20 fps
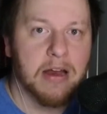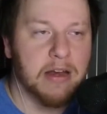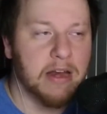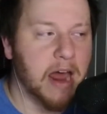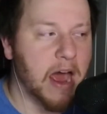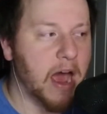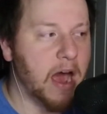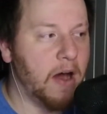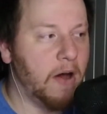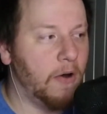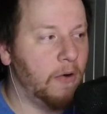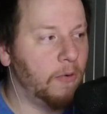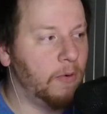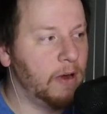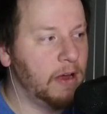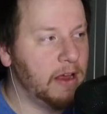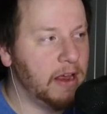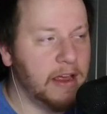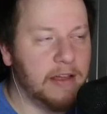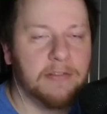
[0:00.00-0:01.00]

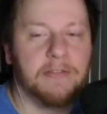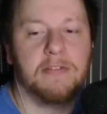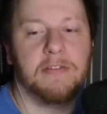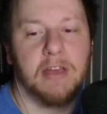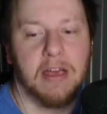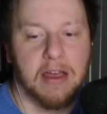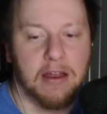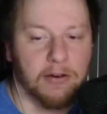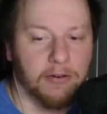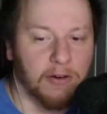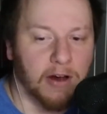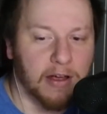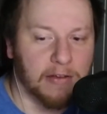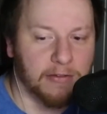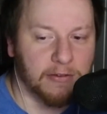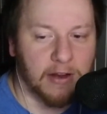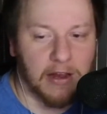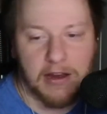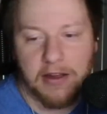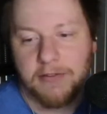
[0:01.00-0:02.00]
Now, it's
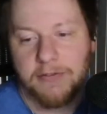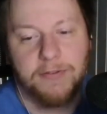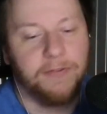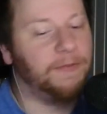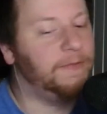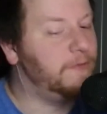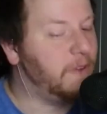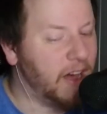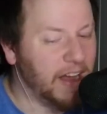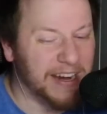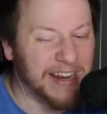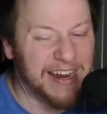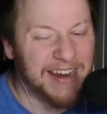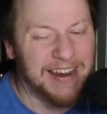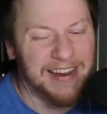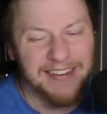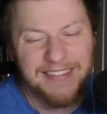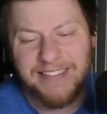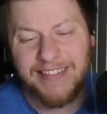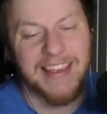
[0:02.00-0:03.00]
interesting, it's
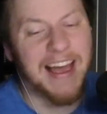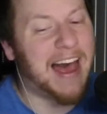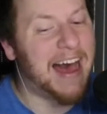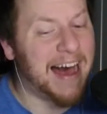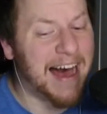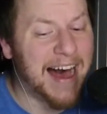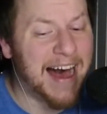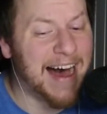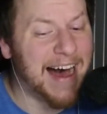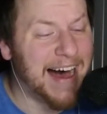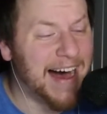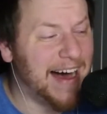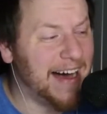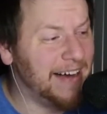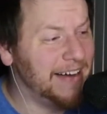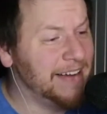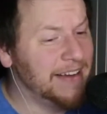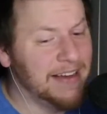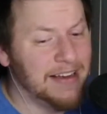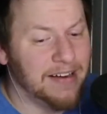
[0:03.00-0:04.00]
funny, it's
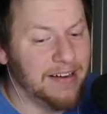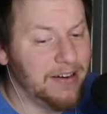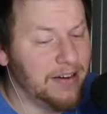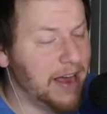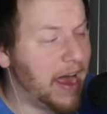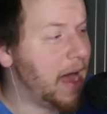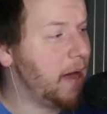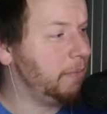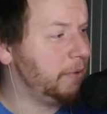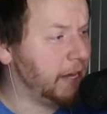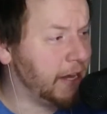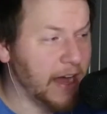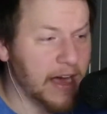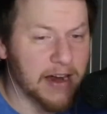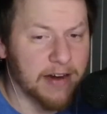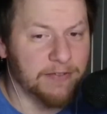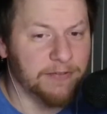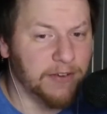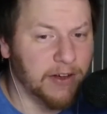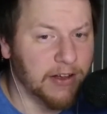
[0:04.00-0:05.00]
haha, Abby
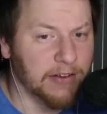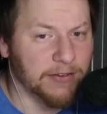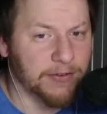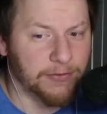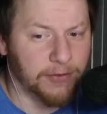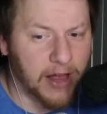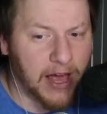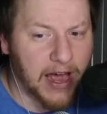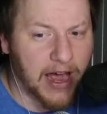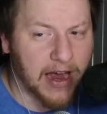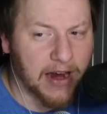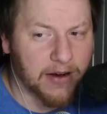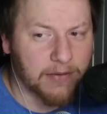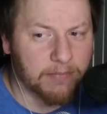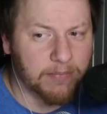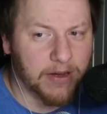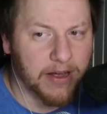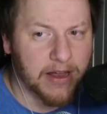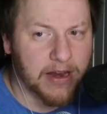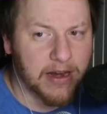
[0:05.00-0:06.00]
got a false flag,
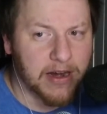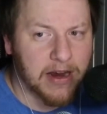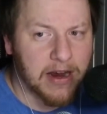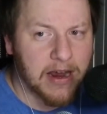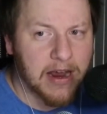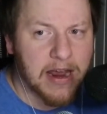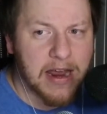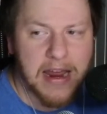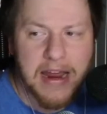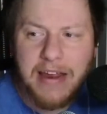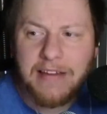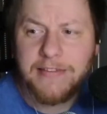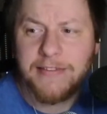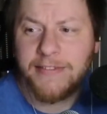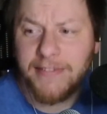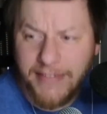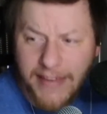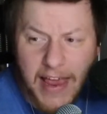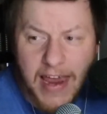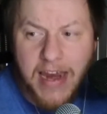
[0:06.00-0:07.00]
but it
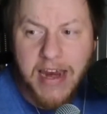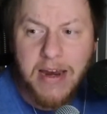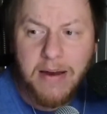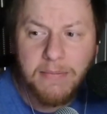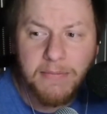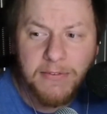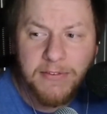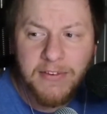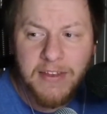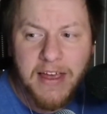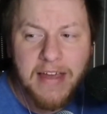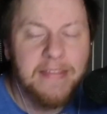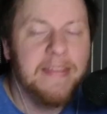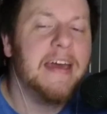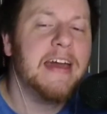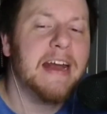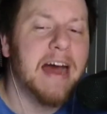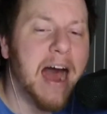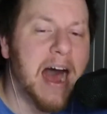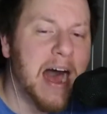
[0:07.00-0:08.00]
seems
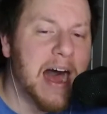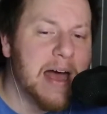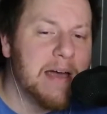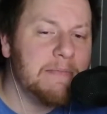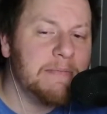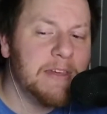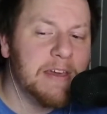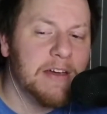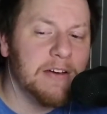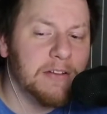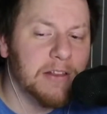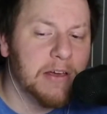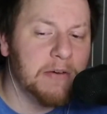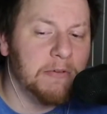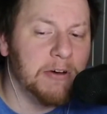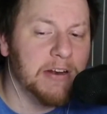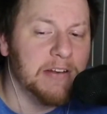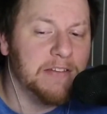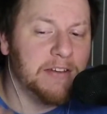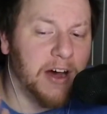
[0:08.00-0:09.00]
that I'm the only
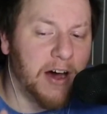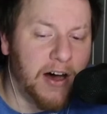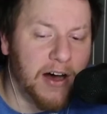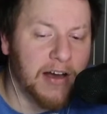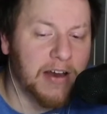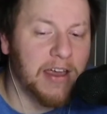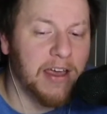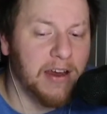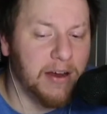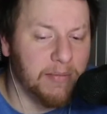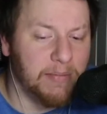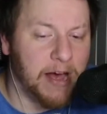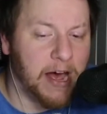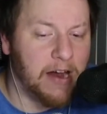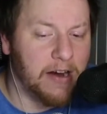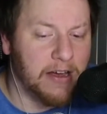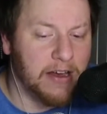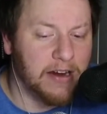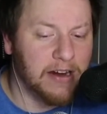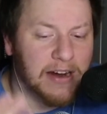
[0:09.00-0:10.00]
one talking
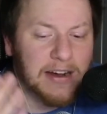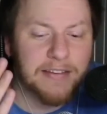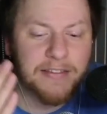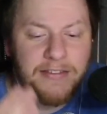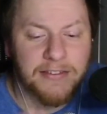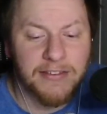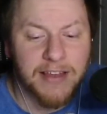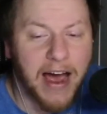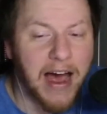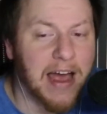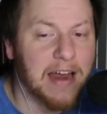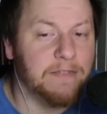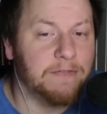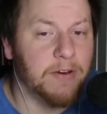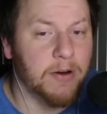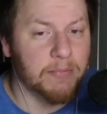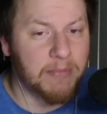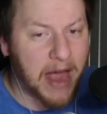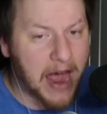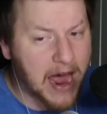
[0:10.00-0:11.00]
about it aside
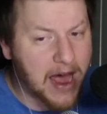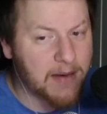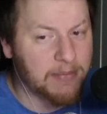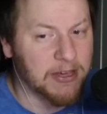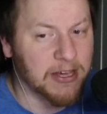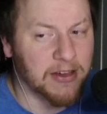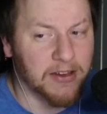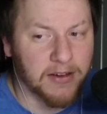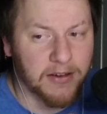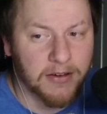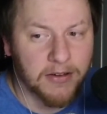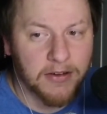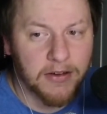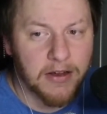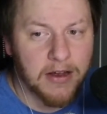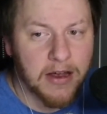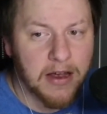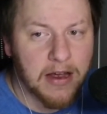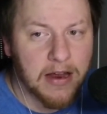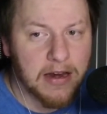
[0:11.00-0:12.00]
from Abby.
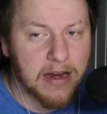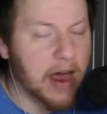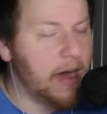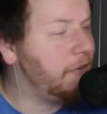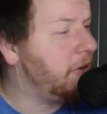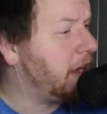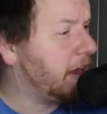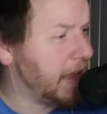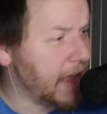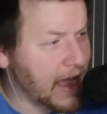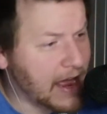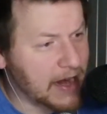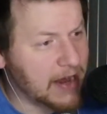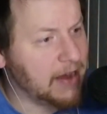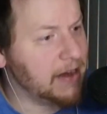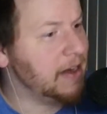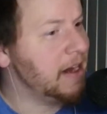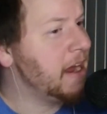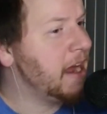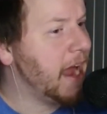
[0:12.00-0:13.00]
Now I get
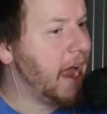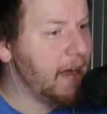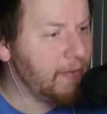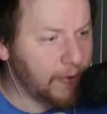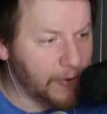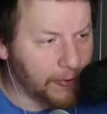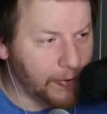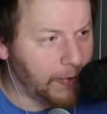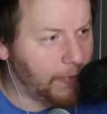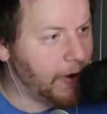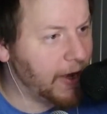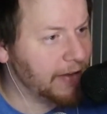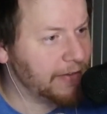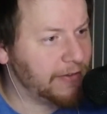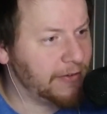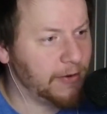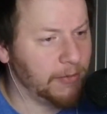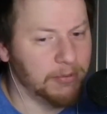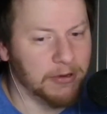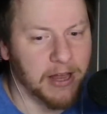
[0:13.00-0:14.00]
it, everyone
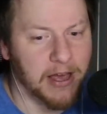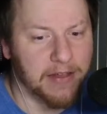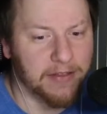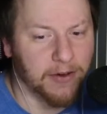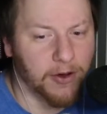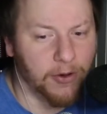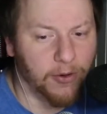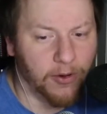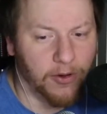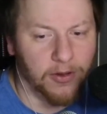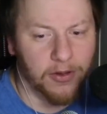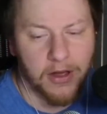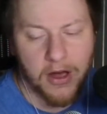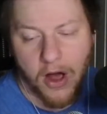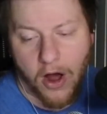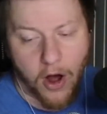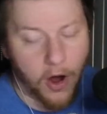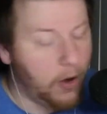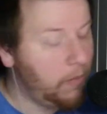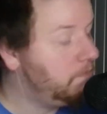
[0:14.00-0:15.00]
wants to play the whole,
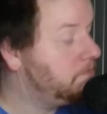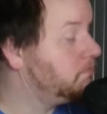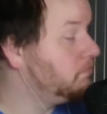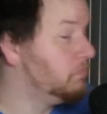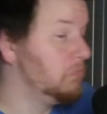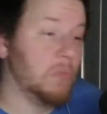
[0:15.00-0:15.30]
oh,